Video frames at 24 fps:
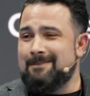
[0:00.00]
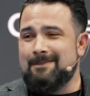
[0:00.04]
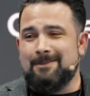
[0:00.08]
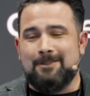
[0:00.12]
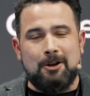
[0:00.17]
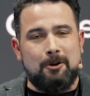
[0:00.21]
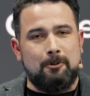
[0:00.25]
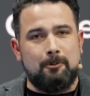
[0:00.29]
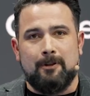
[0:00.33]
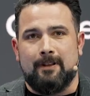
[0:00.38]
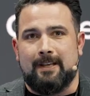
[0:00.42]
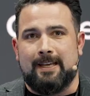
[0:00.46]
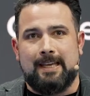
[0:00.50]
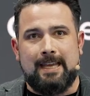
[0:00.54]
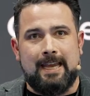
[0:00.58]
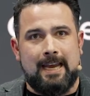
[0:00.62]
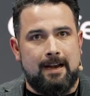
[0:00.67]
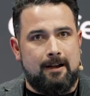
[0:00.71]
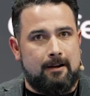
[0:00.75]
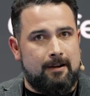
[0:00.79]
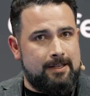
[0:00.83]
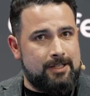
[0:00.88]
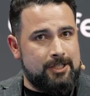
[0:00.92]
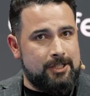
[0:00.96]
Don't really
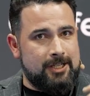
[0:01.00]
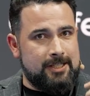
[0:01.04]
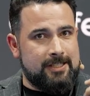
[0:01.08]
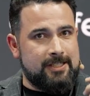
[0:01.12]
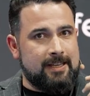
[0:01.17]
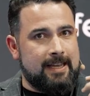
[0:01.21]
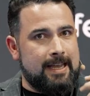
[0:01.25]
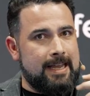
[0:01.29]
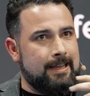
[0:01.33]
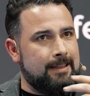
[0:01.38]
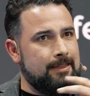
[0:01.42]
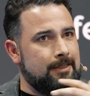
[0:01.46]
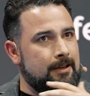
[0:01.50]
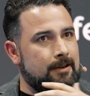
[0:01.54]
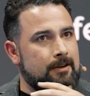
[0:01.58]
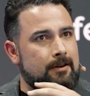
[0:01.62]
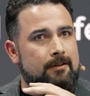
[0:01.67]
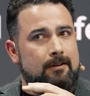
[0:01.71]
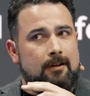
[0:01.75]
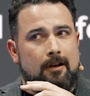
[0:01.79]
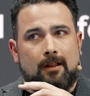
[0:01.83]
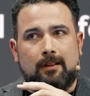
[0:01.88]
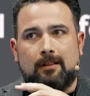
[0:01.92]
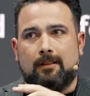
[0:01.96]
care. It's just like
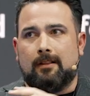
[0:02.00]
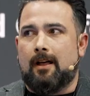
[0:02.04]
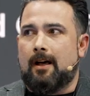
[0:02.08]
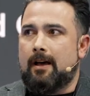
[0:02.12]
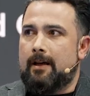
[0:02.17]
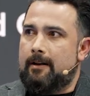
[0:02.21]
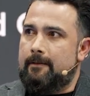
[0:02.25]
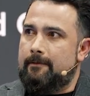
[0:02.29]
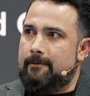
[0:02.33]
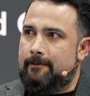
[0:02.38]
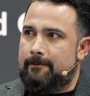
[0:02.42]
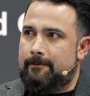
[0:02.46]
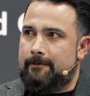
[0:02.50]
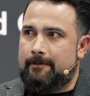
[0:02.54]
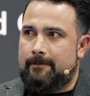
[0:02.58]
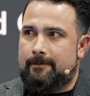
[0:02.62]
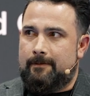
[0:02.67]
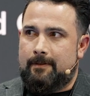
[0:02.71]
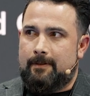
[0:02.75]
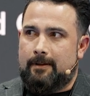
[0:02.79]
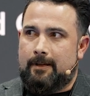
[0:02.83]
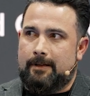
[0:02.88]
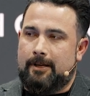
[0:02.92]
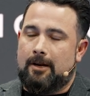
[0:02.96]
there are a lot of,
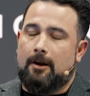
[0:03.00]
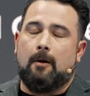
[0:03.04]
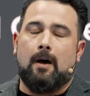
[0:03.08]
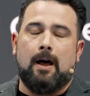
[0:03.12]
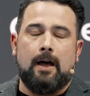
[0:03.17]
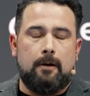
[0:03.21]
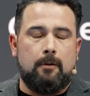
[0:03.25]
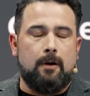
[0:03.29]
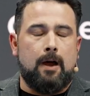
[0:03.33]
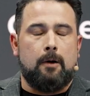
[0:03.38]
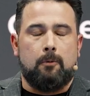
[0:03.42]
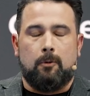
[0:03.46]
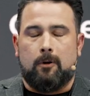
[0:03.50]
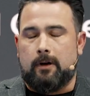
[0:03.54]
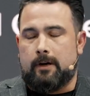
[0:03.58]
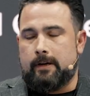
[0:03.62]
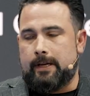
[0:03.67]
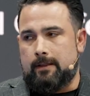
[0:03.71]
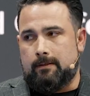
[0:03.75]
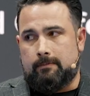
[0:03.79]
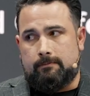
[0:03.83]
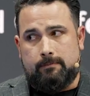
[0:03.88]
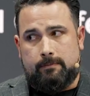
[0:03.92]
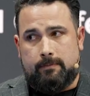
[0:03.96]
you know, I, I work
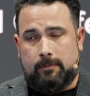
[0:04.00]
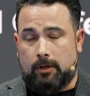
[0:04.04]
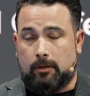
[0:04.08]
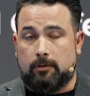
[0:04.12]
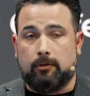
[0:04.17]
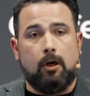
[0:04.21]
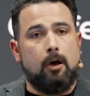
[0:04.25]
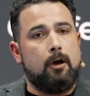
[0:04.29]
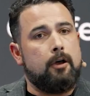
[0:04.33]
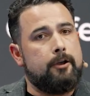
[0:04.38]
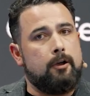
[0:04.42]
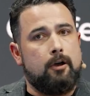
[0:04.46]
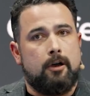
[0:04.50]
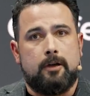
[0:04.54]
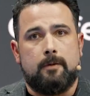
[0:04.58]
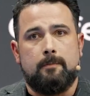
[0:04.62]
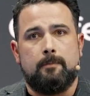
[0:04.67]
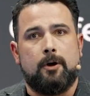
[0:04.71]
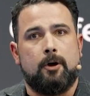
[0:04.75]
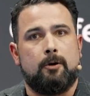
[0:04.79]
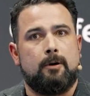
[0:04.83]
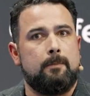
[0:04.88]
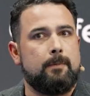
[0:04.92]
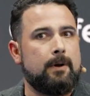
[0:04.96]
in the Lawyaw
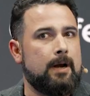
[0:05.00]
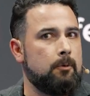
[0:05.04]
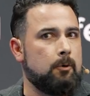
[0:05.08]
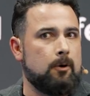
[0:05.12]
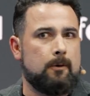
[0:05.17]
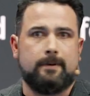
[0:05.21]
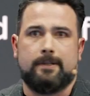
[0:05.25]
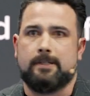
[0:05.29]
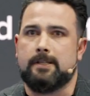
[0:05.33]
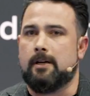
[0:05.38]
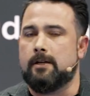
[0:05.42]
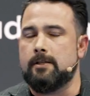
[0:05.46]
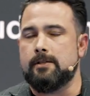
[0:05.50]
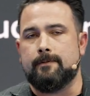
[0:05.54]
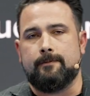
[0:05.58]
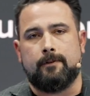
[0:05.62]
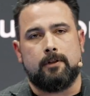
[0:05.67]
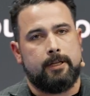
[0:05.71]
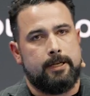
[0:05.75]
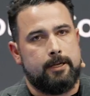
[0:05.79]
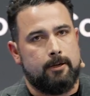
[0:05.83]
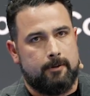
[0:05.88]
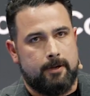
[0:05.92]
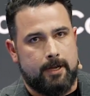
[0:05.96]
component, but I work with tons
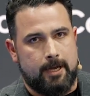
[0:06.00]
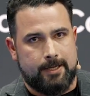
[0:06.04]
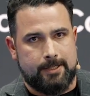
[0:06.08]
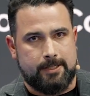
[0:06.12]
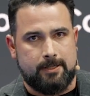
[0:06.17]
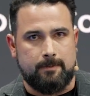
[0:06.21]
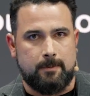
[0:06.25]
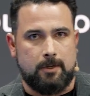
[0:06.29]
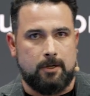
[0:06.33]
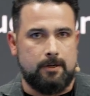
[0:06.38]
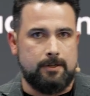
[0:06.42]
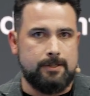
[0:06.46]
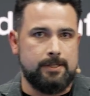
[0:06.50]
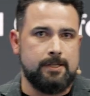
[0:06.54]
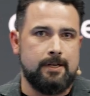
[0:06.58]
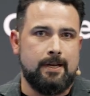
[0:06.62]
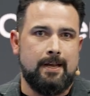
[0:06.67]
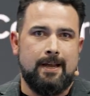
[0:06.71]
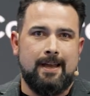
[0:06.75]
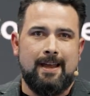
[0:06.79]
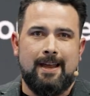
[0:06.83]
of Clio customers.